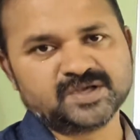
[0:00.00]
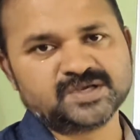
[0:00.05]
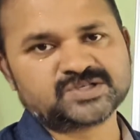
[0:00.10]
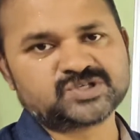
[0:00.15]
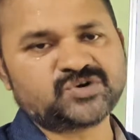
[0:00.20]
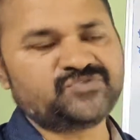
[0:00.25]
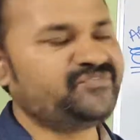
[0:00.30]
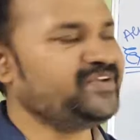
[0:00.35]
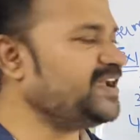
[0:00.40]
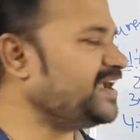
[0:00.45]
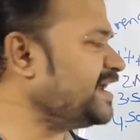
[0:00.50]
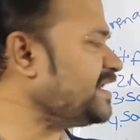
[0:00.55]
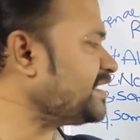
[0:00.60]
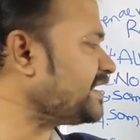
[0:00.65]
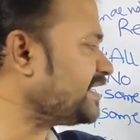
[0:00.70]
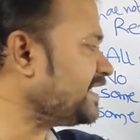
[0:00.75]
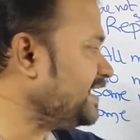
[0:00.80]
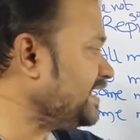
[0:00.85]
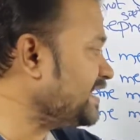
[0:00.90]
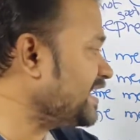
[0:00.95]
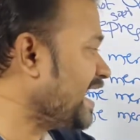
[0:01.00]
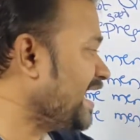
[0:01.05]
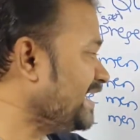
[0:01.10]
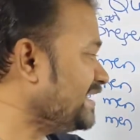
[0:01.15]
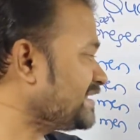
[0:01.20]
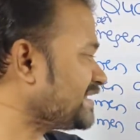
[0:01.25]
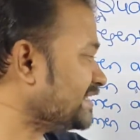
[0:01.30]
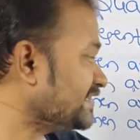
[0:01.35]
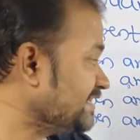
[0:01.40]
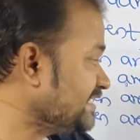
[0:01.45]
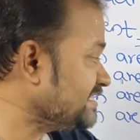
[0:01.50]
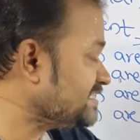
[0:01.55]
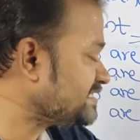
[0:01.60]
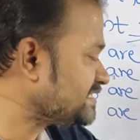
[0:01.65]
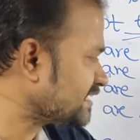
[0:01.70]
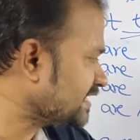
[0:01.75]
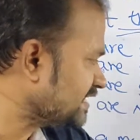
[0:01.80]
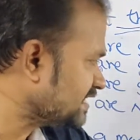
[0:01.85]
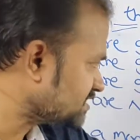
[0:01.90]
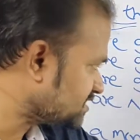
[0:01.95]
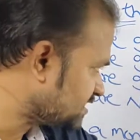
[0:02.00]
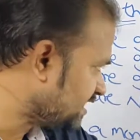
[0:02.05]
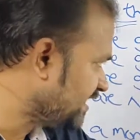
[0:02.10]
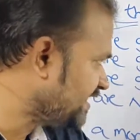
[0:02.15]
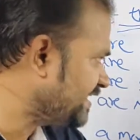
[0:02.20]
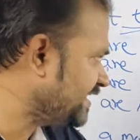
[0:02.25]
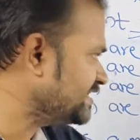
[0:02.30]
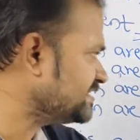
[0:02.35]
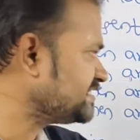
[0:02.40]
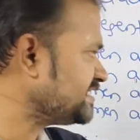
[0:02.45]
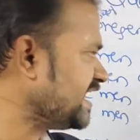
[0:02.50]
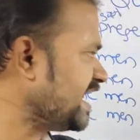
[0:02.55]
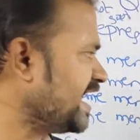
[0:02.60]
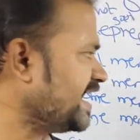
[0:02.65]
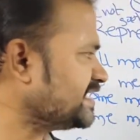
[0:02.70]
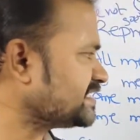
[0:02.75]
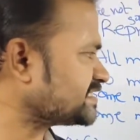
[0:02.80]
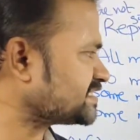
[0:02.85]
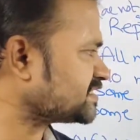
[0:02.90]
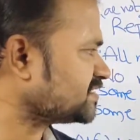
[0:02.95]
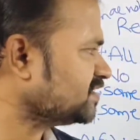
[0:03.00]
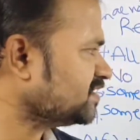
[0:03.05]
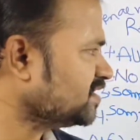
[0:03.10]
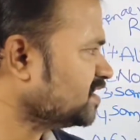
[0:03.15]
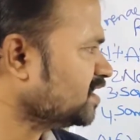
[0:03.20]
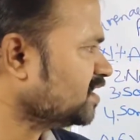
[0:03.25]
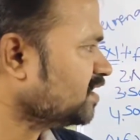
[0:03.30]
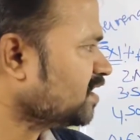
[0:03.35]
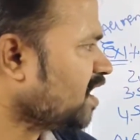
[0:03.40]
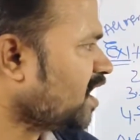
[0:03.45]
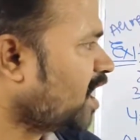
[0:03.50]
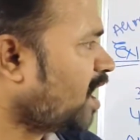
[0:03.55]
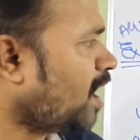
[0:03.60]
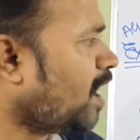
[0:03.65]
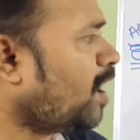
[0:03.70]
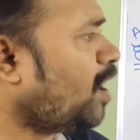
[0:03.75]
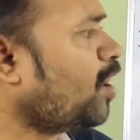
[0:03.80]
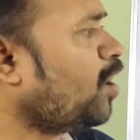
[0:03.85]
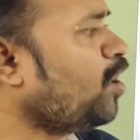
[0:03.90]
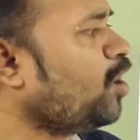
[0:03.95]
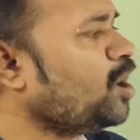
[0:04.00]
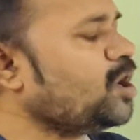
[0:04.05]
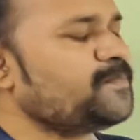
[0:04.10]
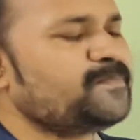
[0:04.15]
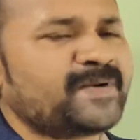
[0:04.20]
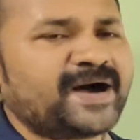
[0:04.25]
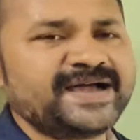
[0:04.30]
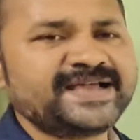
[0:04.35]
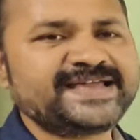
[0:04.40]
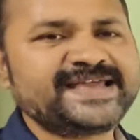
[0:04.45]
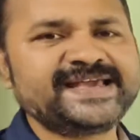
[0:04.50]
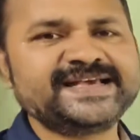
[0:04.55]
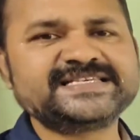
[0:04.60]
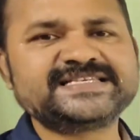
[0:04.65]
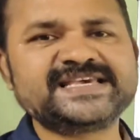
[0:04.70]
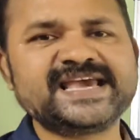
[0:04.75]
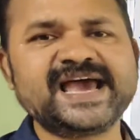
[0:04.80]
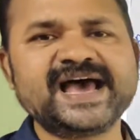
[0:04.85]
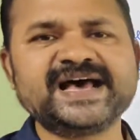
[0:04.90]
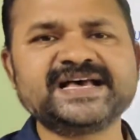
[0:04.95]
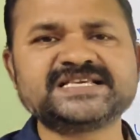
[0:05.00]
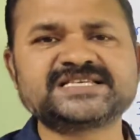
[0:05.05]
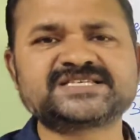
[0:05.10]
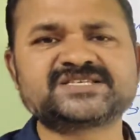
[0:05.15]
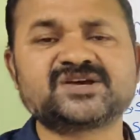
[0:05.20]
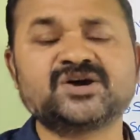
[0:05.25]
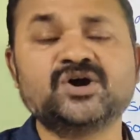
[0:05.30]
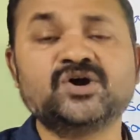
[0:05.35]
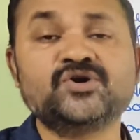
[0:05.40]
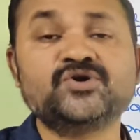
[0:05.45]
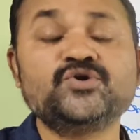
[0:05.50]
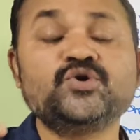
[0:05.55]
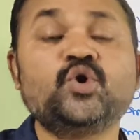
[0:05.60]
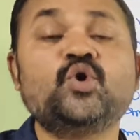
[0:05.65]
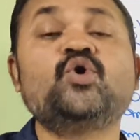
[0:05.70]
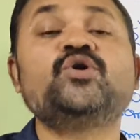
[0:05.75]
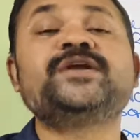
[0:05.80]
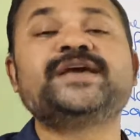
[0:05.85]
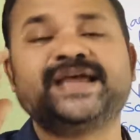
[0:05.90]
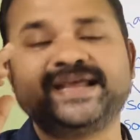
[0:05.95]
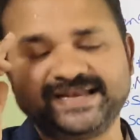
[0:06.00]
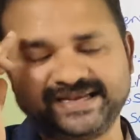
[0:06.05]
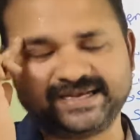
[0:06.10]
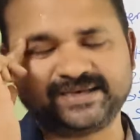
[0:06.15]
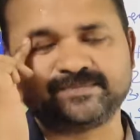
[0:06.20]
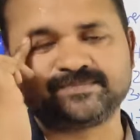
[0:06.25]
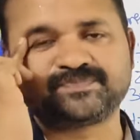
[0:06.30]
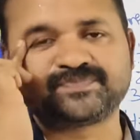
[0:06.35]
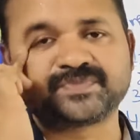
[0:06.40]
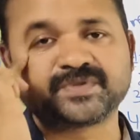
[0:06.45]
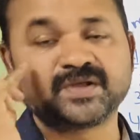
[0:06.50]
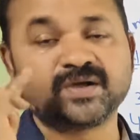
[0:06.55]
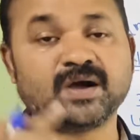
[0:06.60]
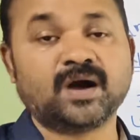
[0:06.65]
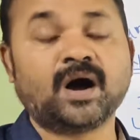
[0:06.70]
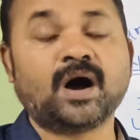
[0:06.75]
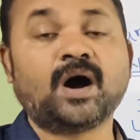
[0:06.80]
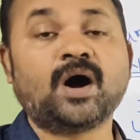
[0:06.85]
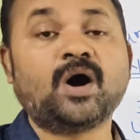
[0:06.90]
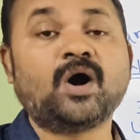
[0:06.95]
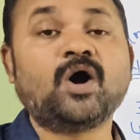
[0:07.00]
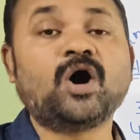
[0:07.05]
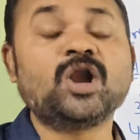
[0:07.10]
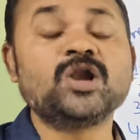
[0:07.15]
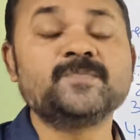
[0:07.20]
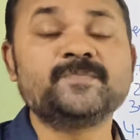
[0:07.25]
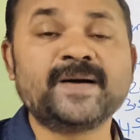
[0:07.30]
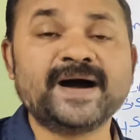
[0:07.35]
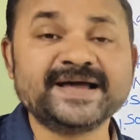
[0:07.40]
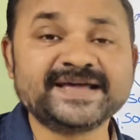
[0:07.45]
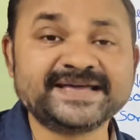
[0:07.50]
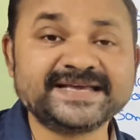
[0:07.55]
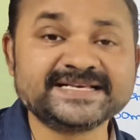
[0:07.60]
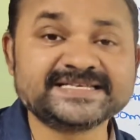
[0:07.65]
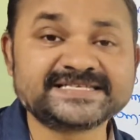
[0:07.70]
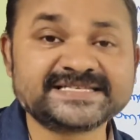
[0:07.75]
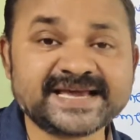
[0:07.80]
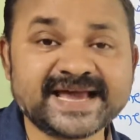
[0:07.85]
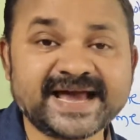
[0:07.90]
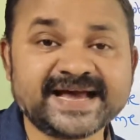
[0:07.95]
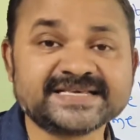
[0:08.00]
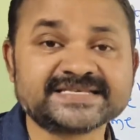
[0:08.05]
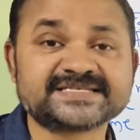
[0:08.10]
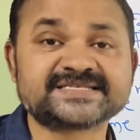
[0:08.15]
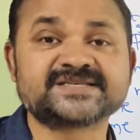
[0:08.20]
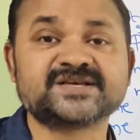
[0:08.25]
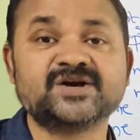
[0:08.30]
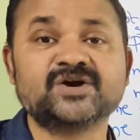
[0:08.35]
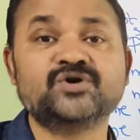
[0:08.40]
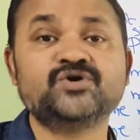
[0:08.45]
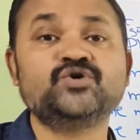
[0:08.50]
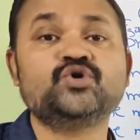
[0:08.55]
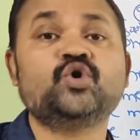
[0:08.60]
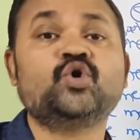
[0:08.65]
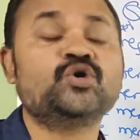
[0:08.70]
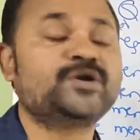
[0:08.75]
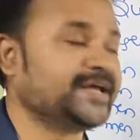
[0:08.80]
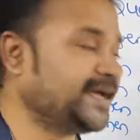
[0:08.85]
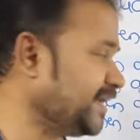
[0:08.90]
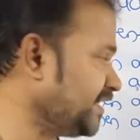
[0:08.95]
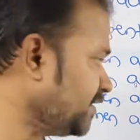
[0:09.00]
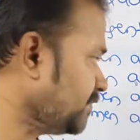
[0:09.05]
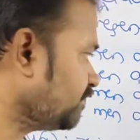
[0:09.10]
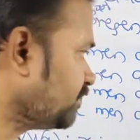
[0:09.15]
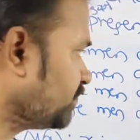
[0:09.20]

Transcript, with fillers: So we can rewrite this sentence as all monkeys has no tail. All monkeys has no tail.